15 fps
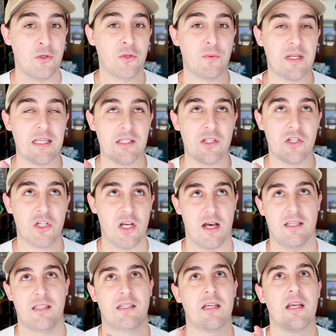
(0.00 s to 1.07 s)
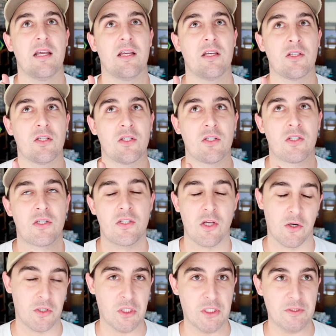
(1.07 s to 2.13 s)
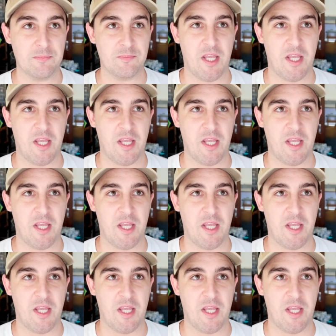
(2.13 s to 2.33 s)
who is just so good.